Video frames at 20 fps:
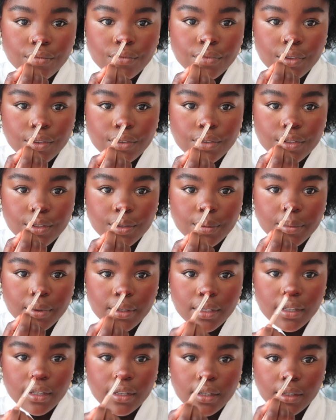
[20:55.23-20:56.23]
just
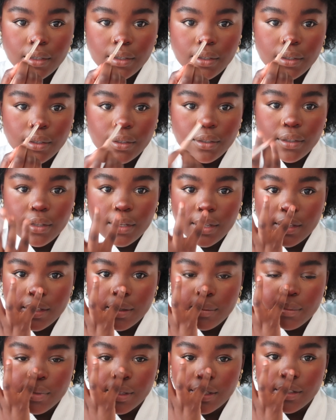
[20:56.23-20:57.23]

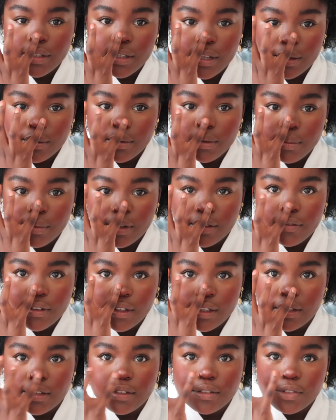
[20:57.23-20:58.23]
and blend it out with my
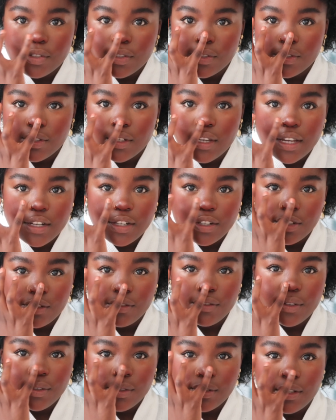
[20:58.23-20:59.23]
fingers just to kind of
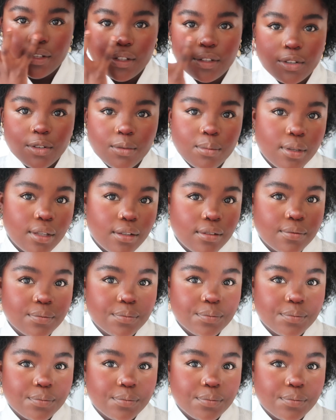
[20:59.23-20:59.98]
diffuse it a little bit.